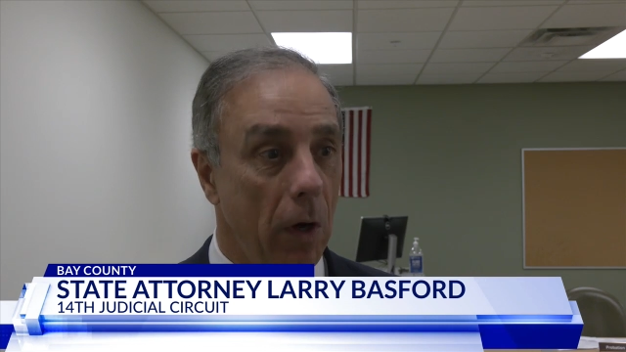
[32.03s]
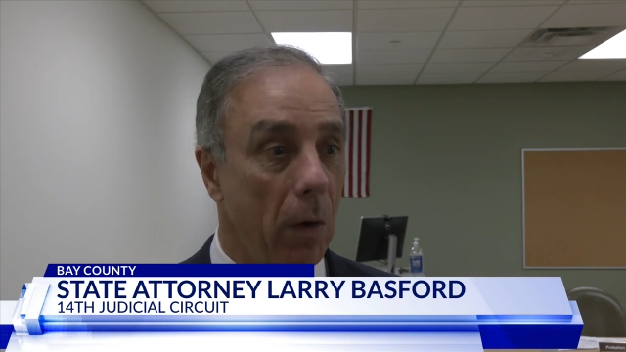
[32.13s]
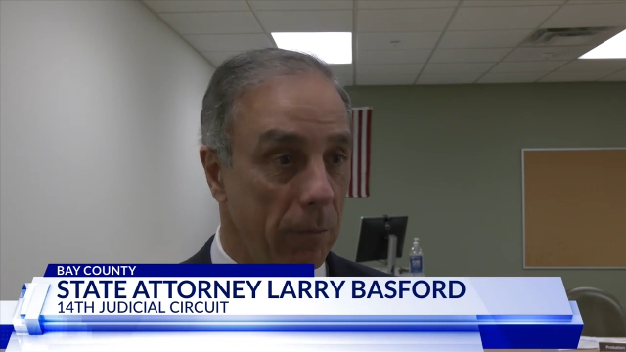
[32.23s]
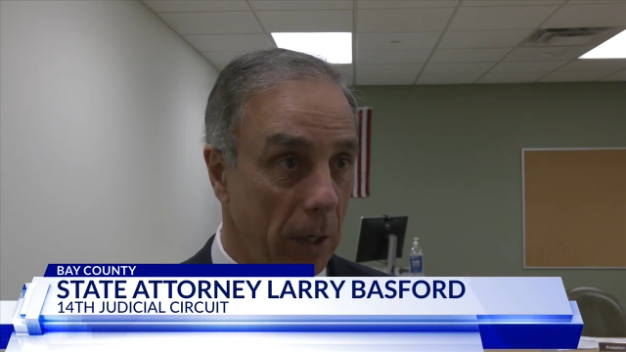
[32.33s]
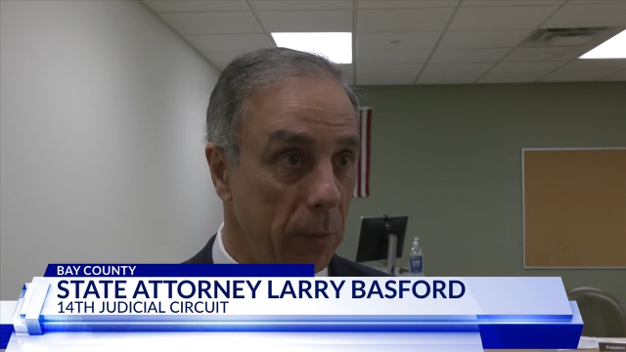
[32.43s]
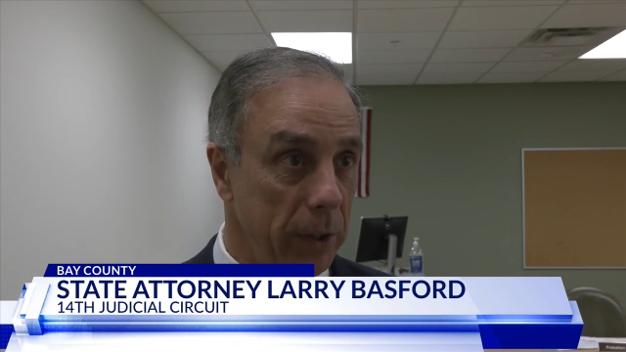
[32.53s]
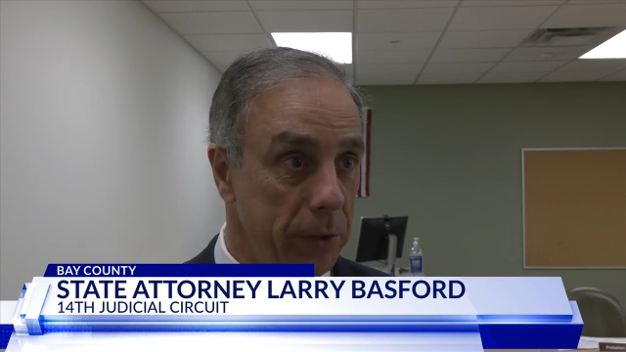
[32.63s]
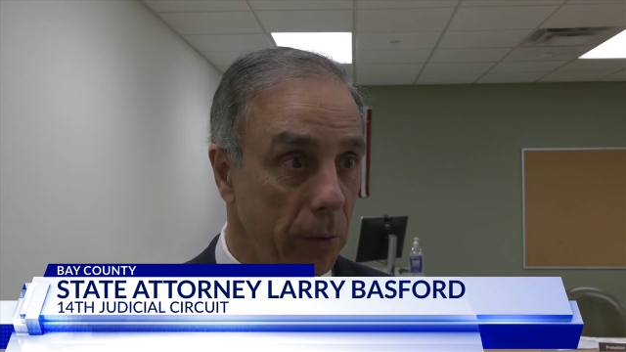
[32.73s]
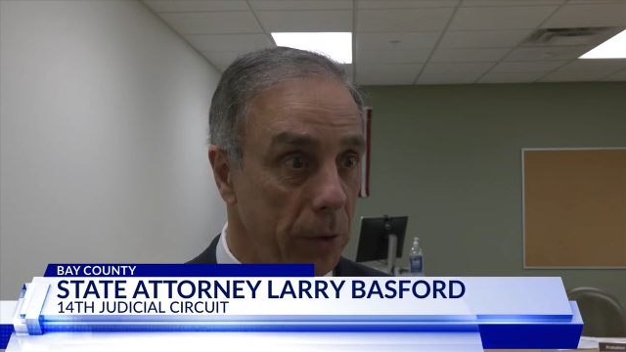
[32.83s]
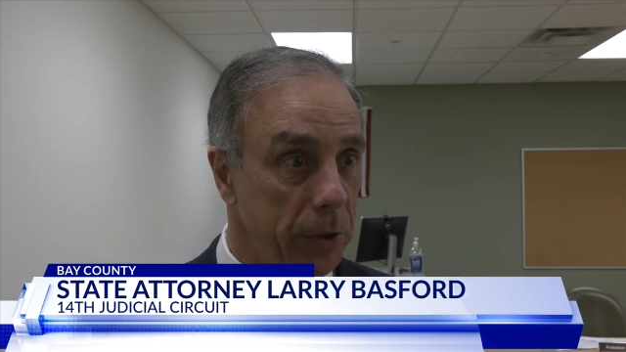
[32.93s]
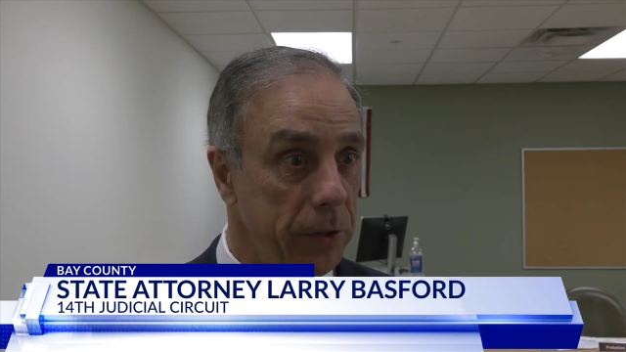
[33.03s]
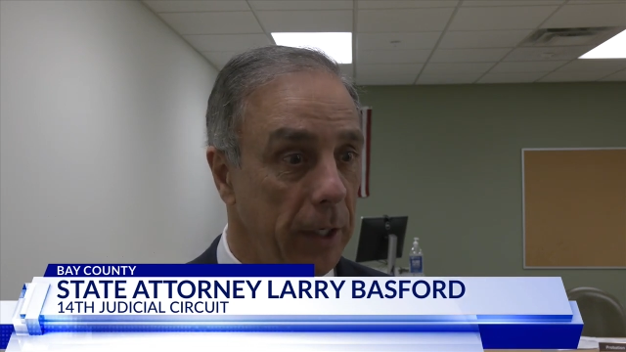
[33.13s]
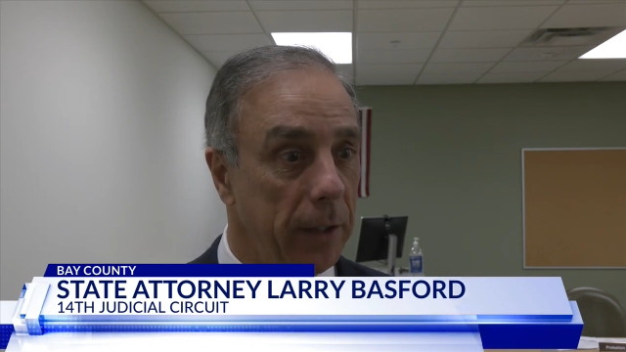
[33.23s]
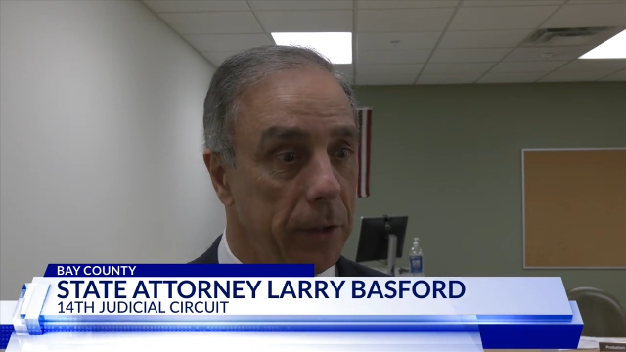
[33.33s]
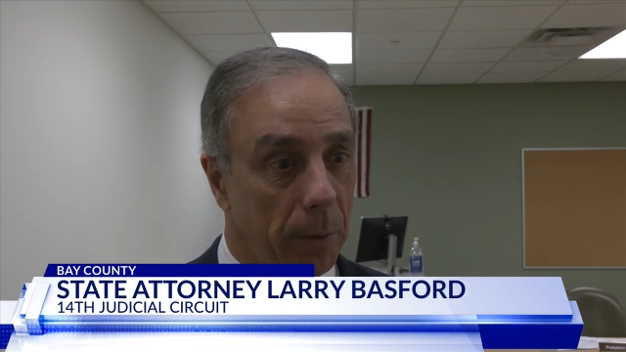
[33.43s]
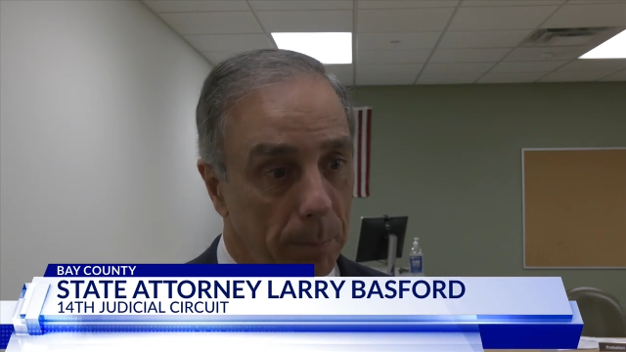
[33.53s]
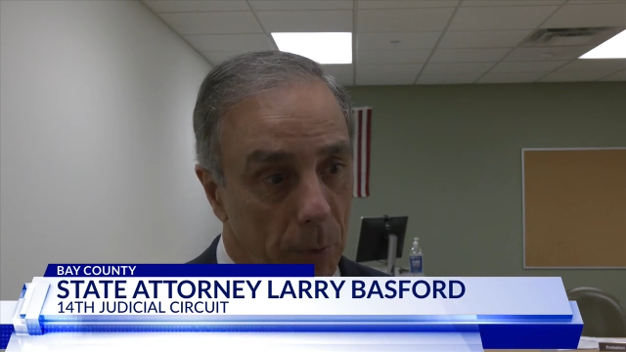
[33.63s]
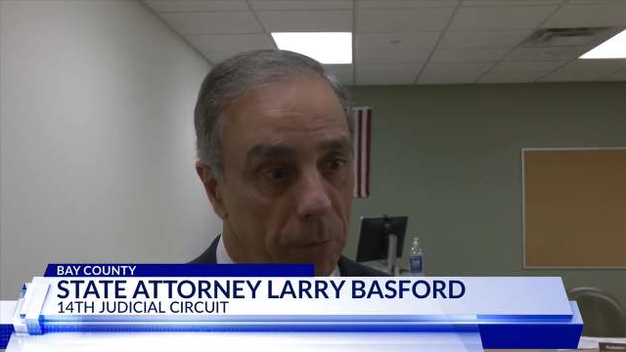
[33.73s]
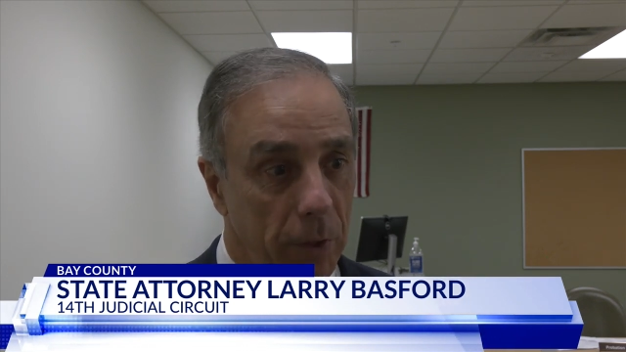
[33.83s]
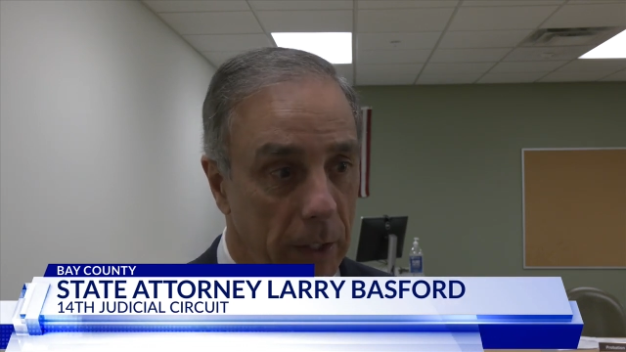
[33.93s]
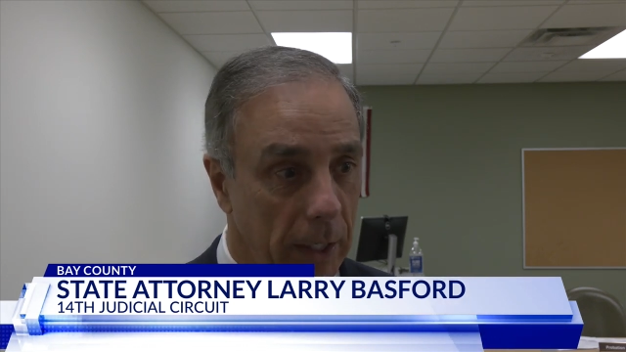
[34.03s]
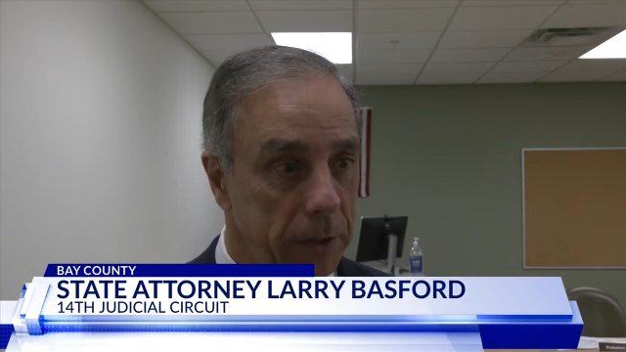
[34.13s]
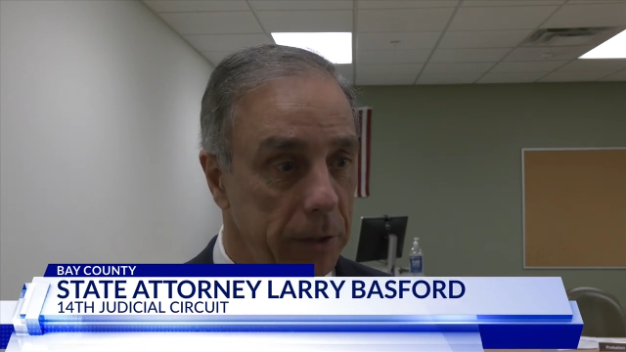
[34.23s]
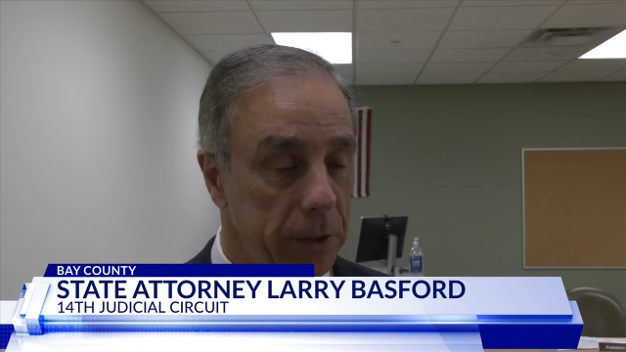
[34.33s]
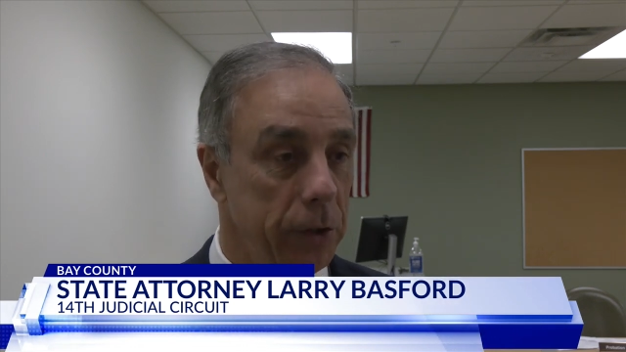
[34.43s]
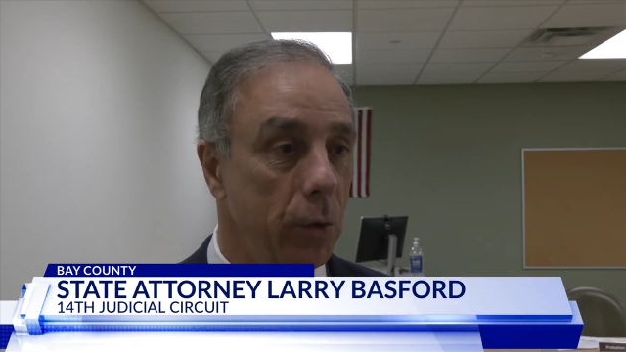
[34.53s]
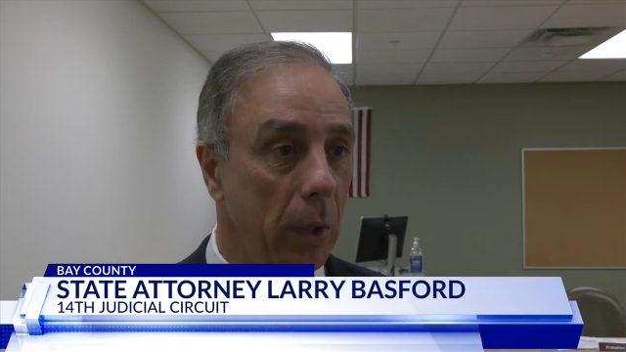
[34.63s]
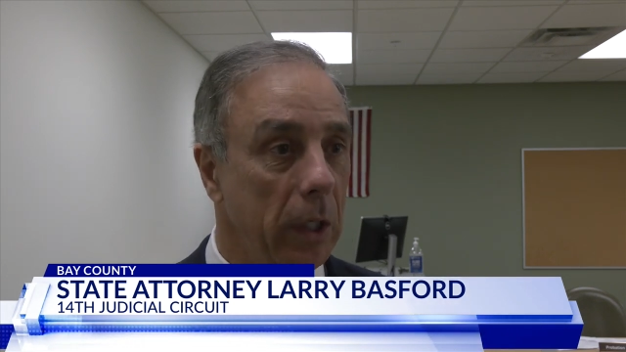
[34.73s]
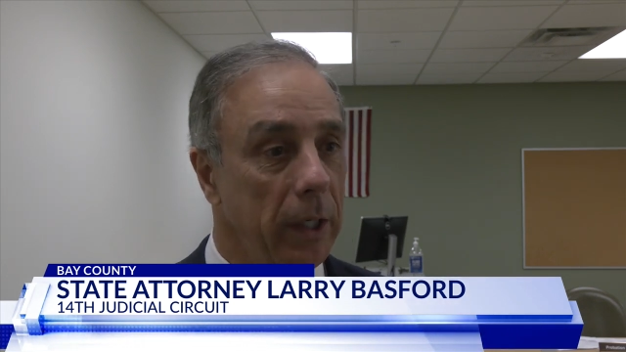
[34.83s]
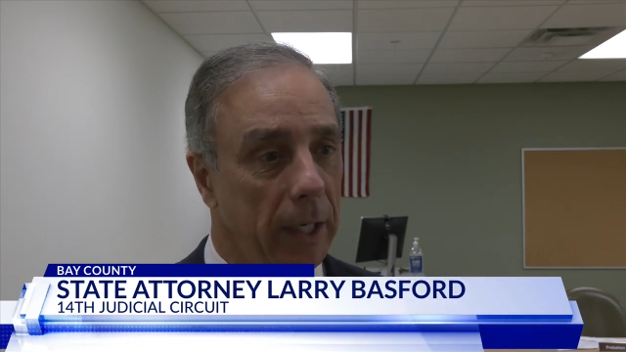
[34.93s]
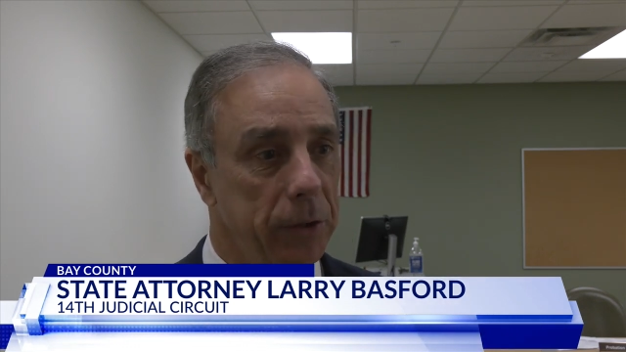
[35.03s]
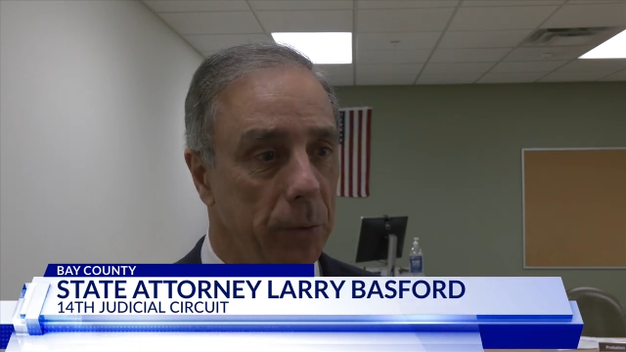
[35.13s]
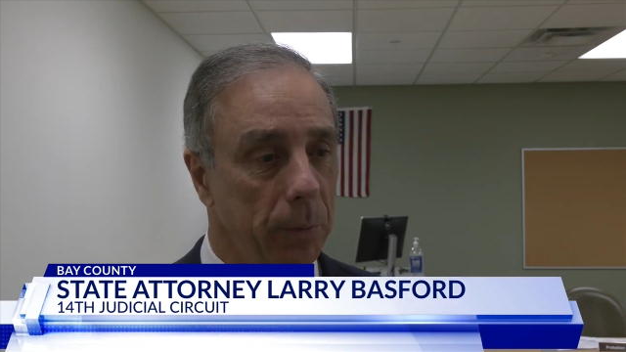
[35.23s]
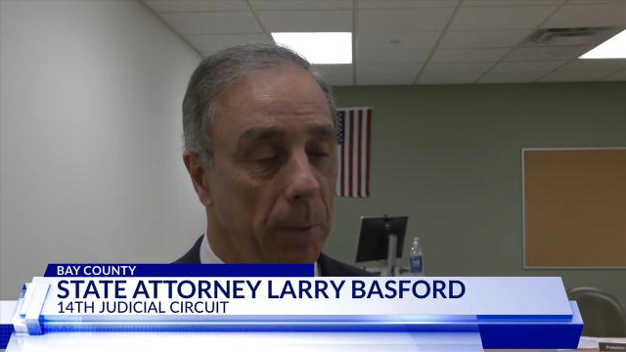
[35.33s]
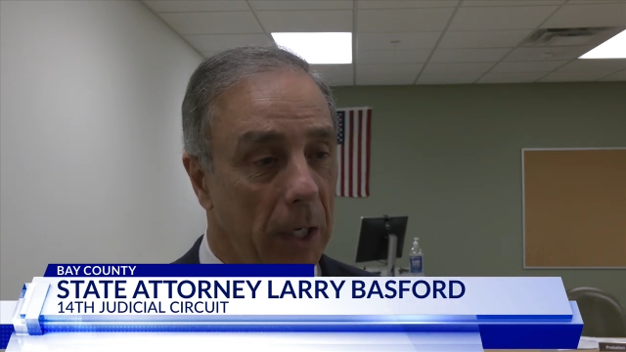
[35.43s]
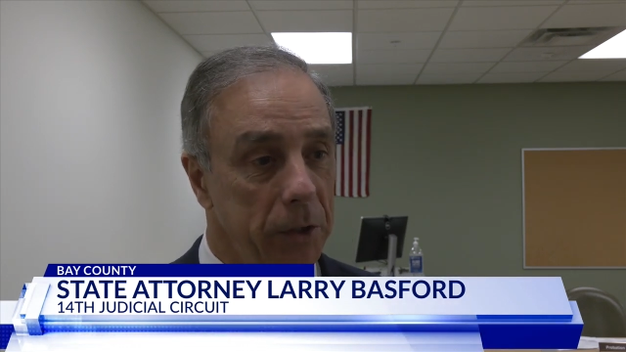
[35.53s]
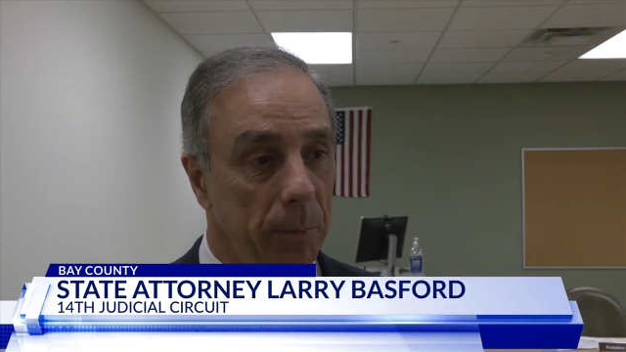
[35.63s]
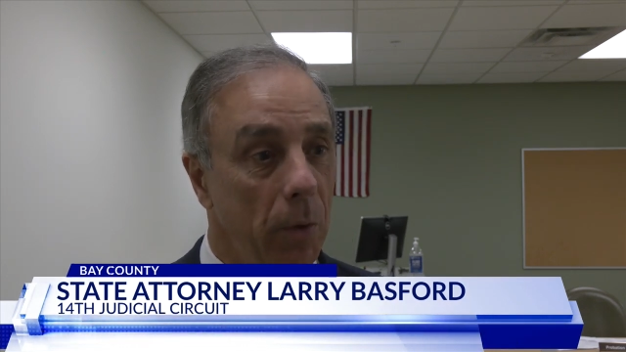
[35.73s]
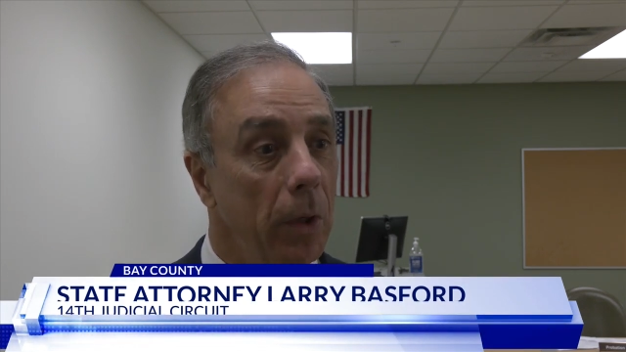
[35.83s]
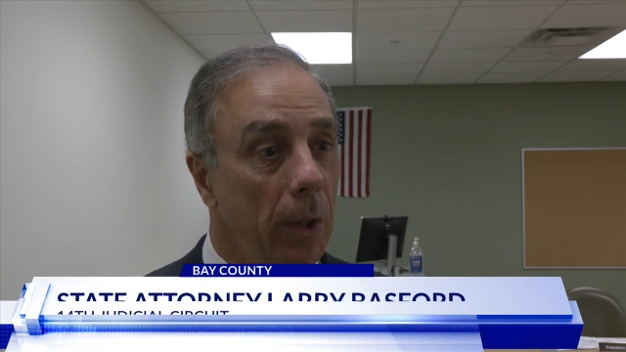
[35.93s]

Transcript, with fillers: all of our resources and to move the cases as quickly as possible,